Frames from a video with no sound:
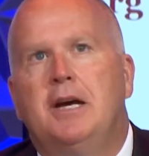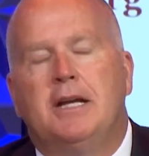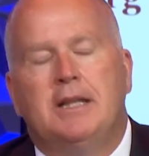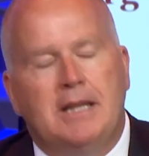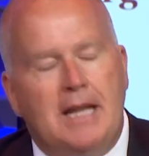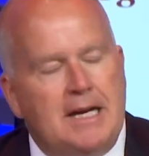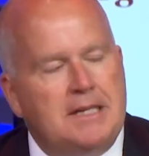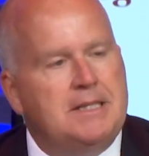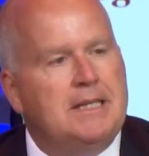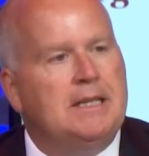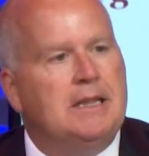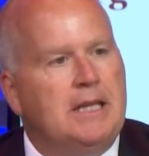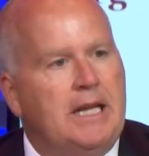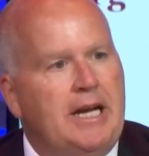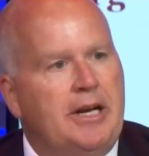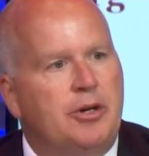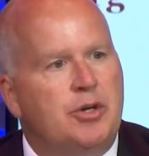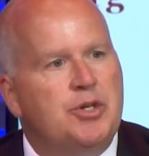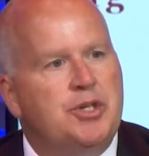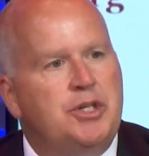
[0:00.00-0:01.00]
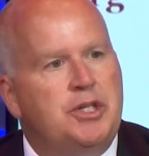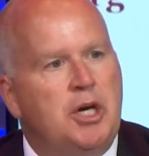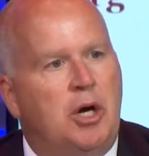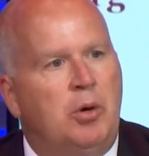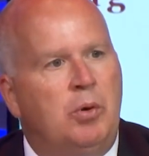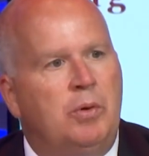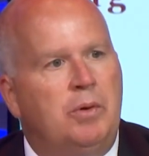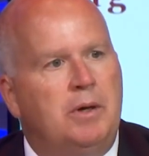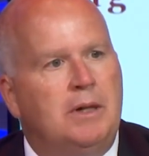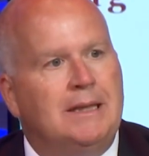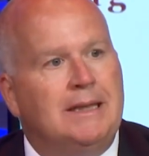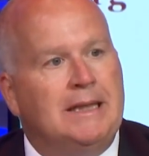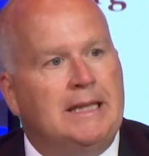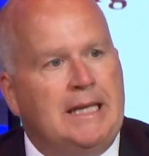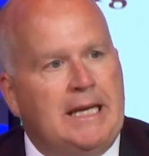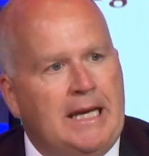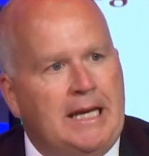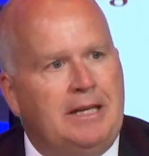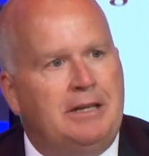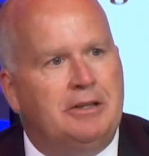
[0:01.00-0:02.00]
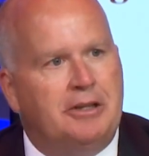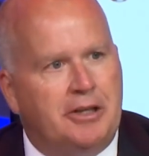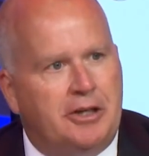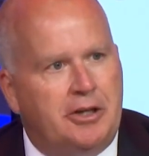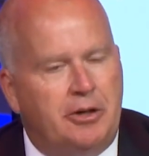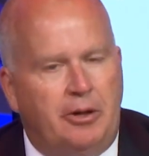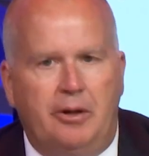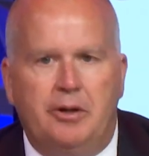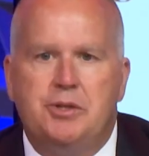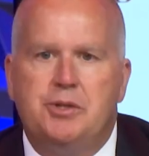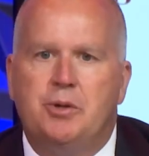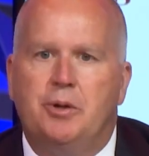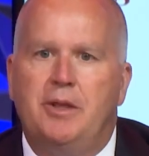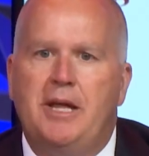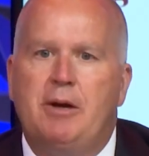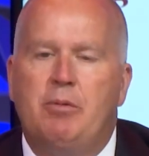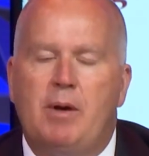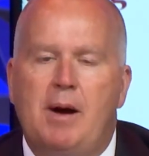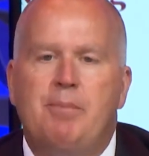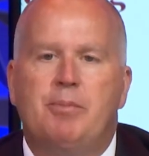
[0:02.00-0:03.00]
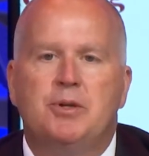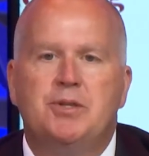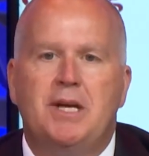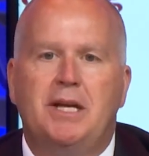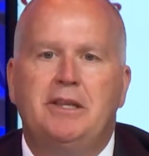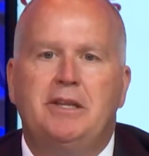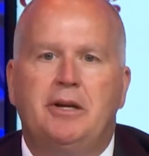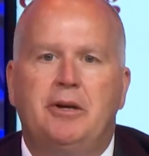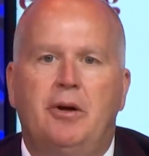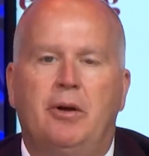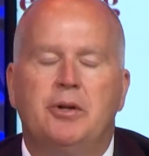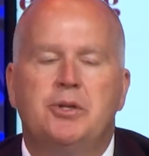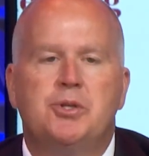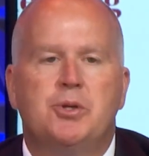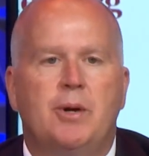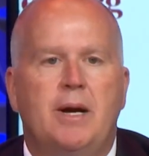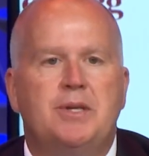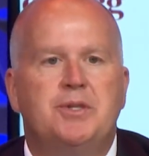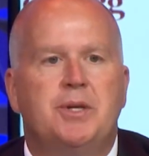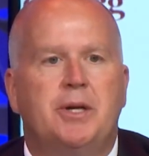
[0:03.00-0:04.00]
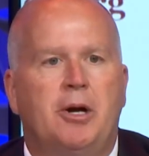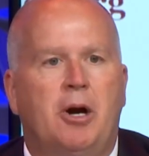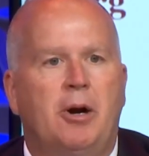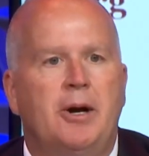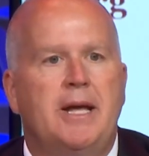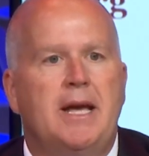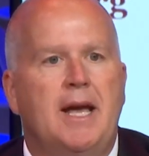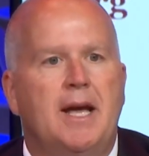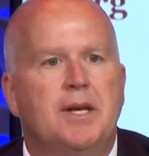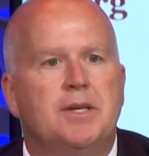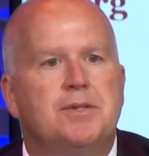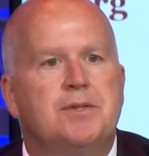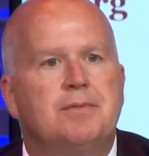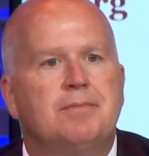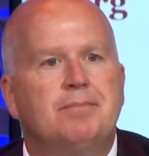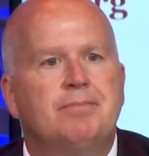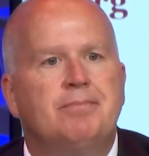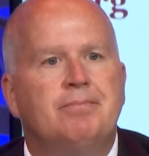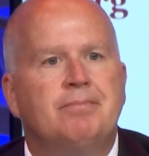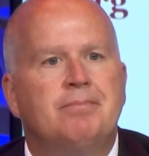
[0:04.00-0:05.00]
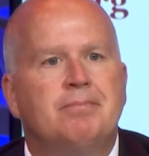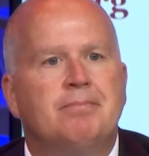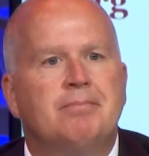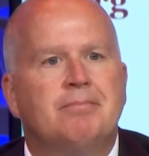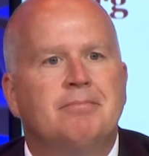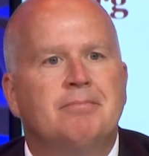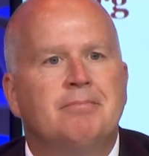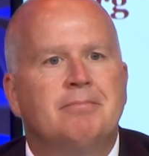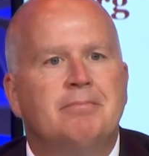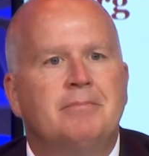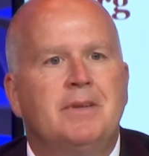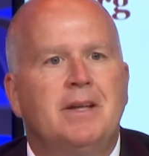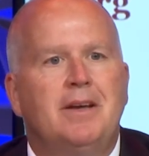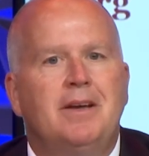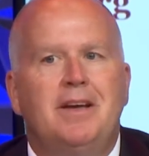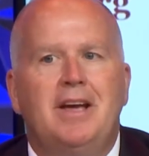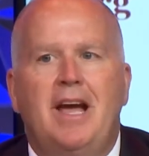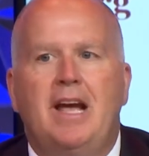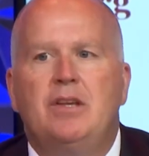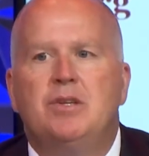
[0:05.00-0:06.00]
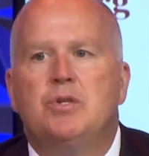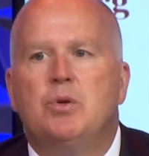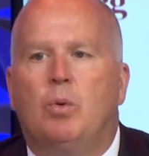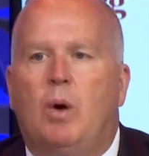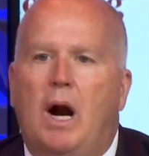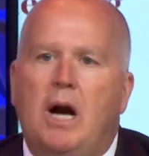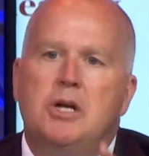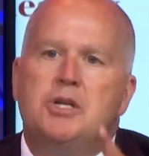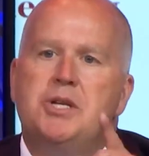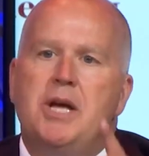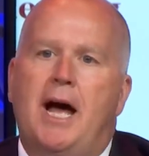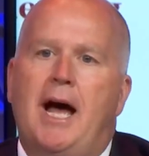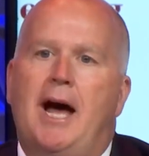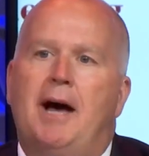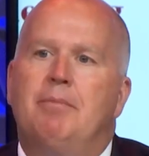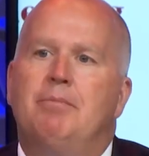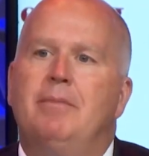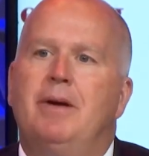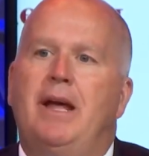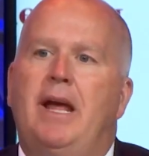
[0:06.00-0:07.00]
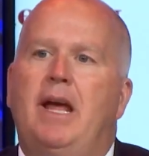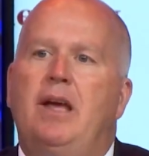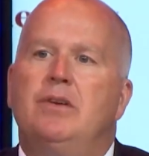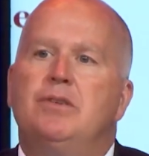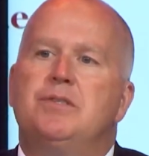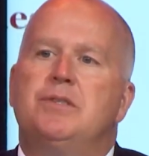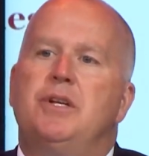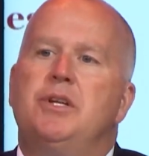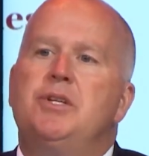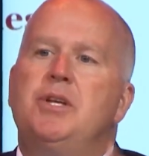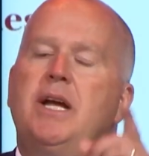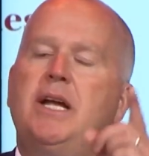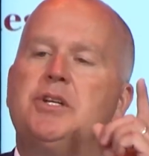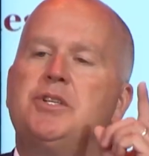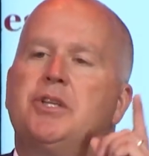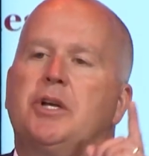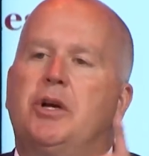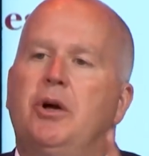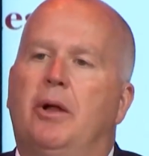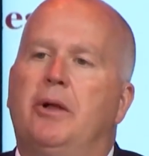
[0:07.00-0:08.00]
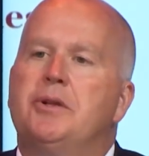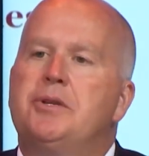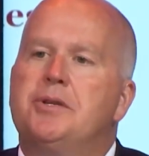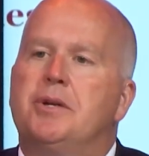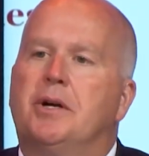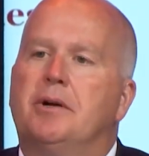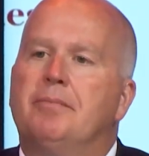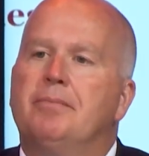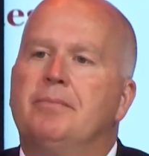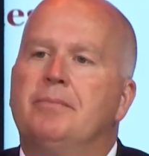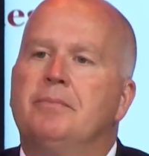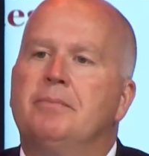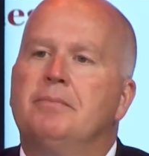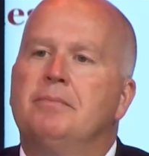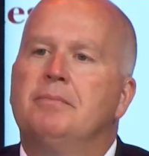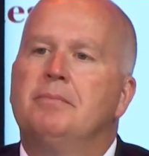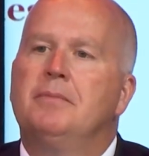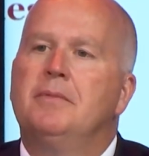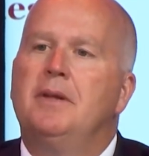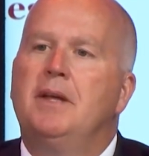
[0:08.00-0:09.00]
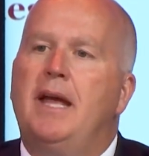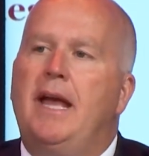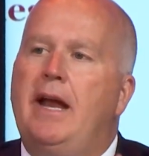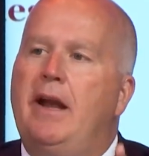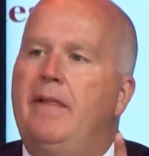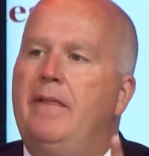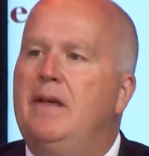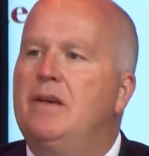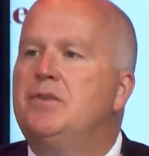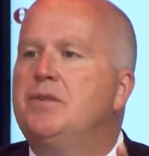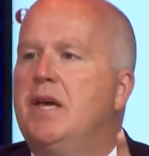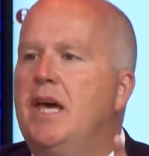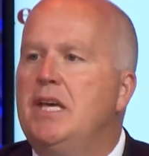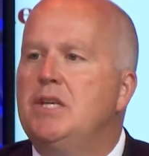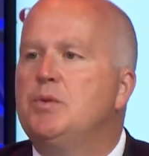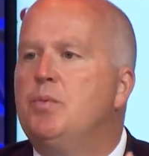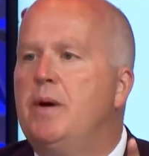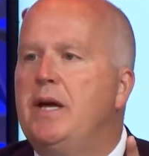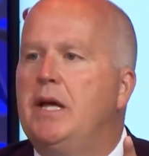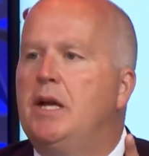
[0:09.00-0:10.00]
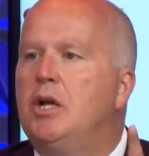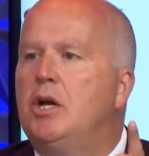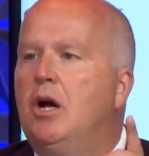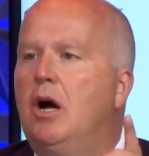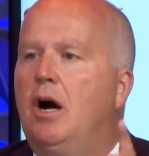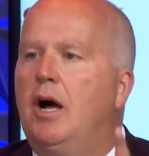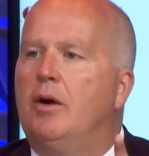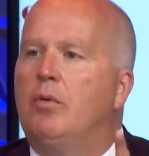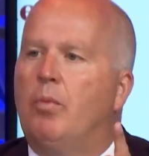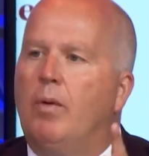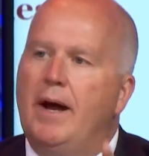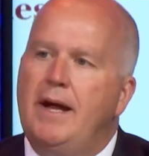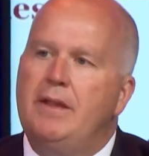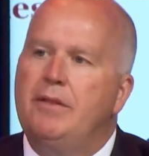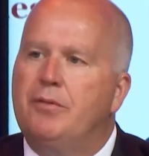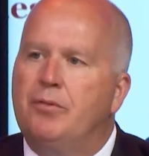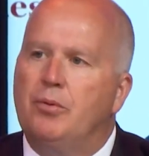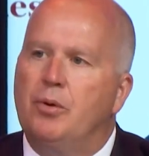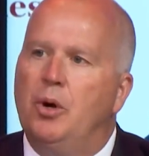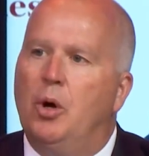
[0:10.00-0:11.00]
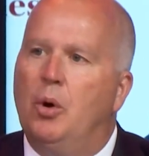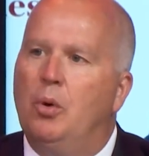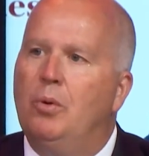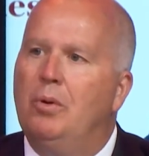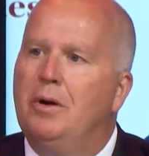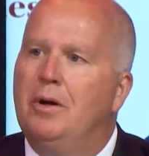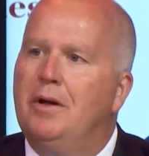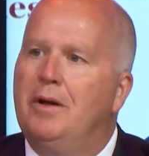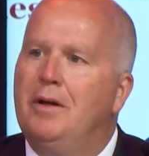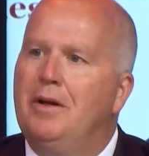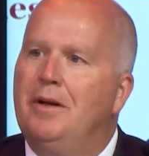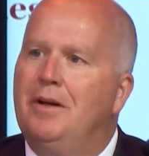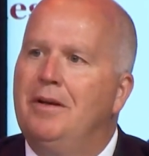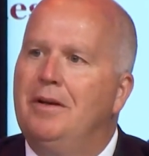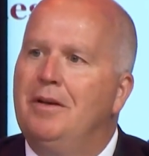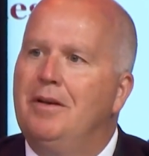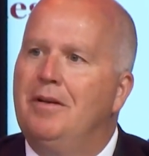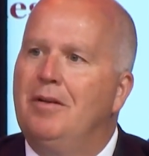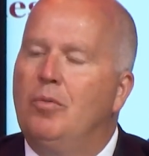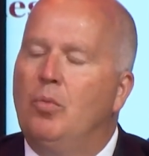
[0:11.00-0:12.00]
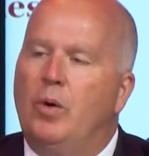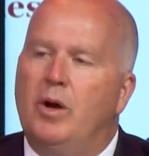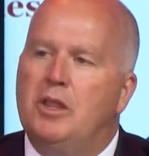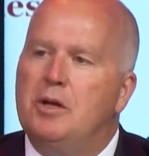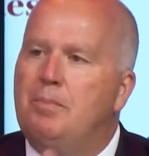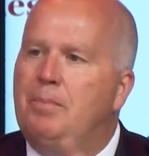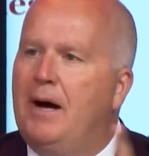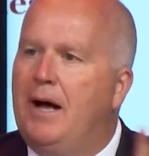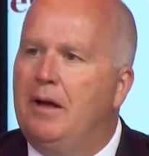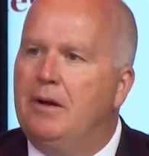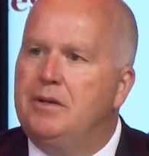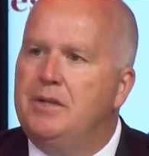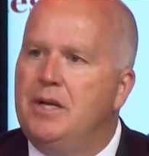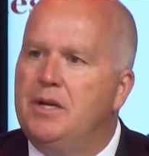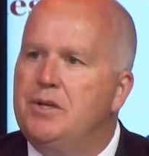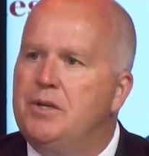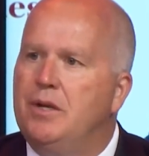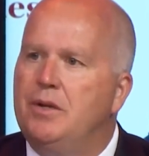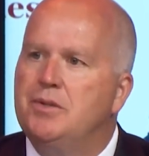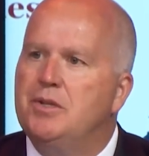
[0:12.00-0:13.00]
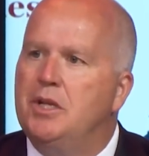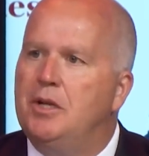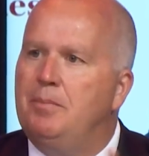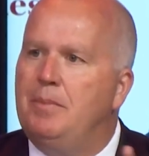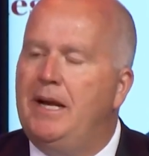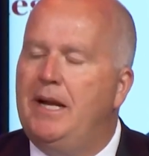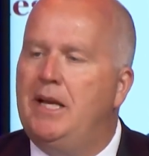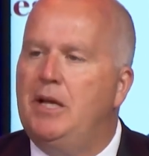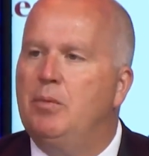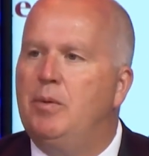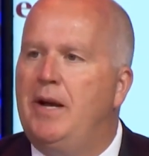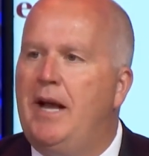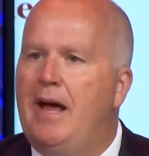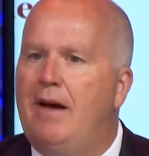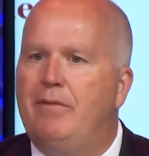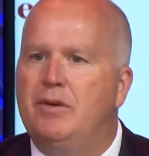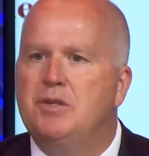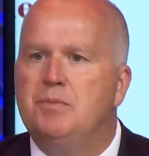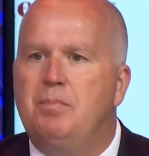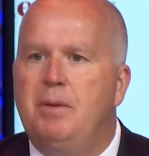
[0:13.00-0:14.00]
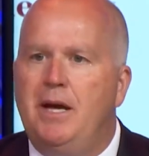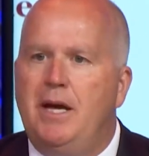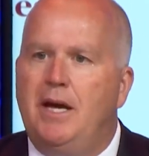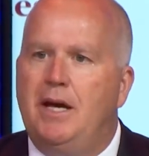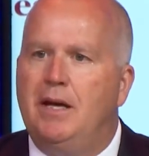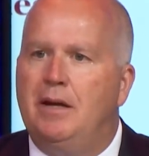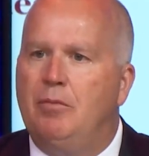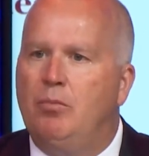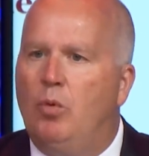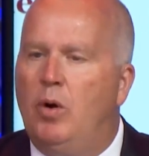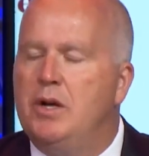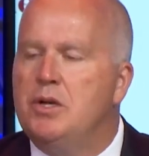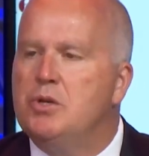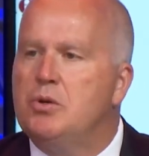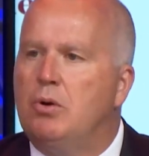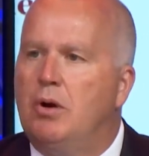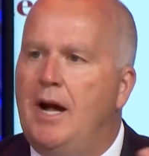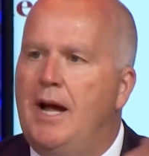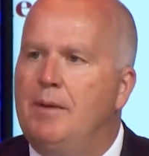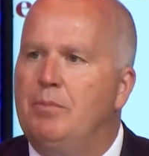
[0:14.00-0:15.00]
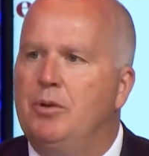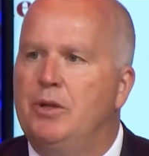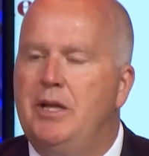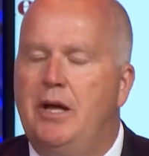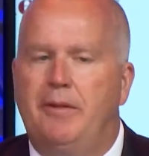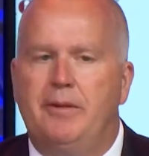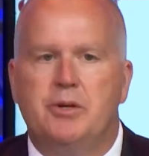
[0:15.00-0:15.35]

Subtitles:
elected leaders don't lead the culture, they represent the culture as it already is. And so our job is to change the culture. And in this case, we can cut right through where the politicians and the media would have us be in one tribe or the